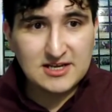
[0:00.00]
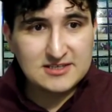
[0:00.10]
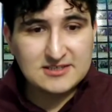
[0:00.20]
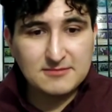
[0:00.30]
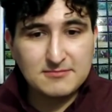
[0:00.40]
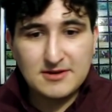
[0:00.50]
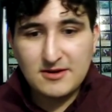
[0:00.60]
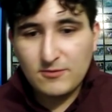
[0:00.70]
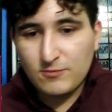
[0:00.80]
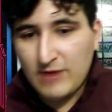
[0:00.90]
some
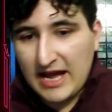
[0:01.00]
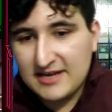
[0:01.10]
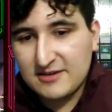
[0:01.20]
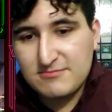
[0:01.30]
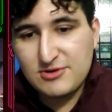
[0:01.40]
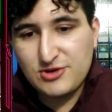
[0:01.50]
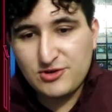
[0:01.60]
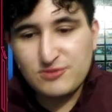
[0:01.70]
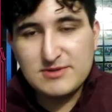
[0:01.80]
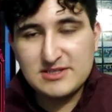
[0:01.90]
random
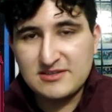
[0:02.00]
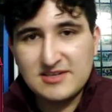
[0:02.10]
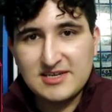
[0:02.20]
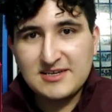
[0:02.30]
human.